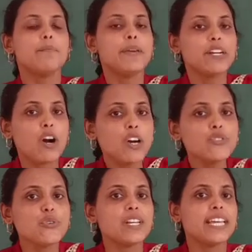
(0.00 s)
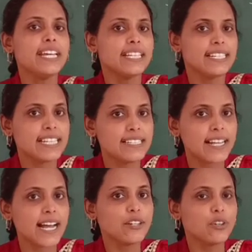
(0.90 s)
because only these
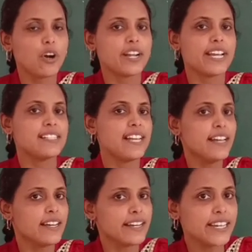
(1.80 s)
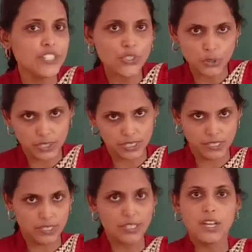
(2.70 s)
are called as resources.